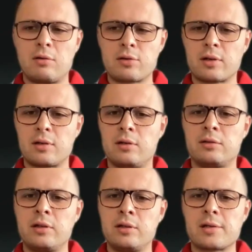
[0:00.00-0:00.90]
Oracle, and
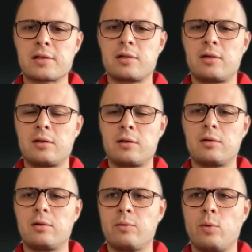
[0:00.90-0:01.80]
index in
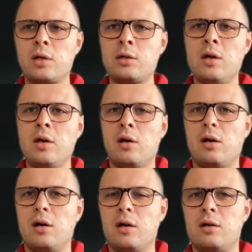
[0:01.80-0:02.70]
one.
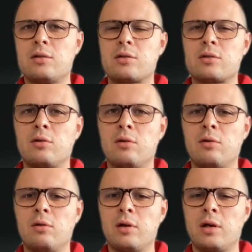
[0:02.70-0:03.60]

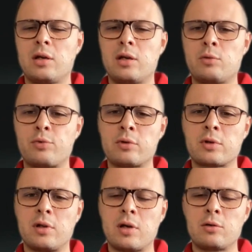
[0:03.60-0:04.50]
So in
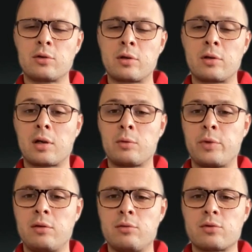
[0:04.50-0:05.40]
protocol, our token can be
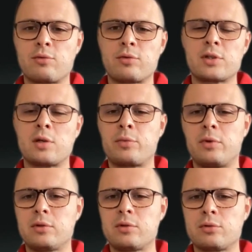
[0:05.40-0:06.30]
used, for
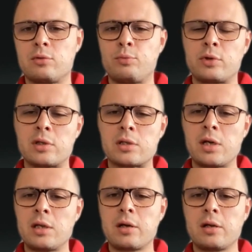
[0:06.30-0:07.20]
example, to put
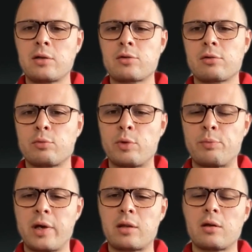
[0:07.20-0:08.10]
inside collateral to be
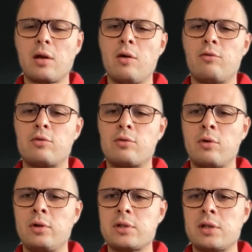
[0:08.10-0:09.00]
paid for
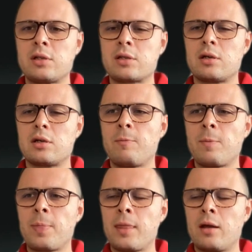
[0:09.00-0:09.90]
royalties.
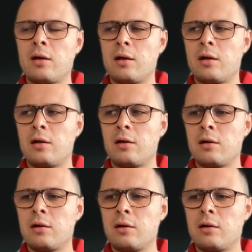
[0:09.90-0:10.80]

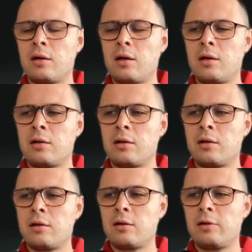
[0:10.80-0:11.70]
And
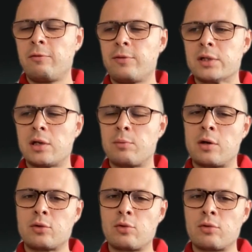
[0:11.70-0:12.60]
if we say
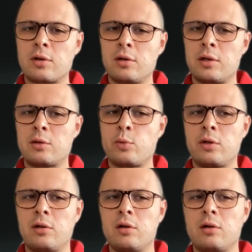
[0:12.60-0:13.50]
about Oracle, it
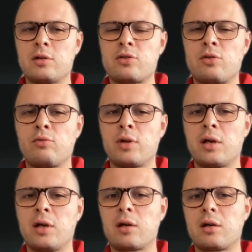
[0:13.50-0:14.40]
will serve
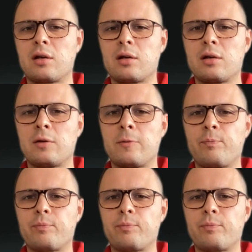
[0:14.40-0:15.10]
like a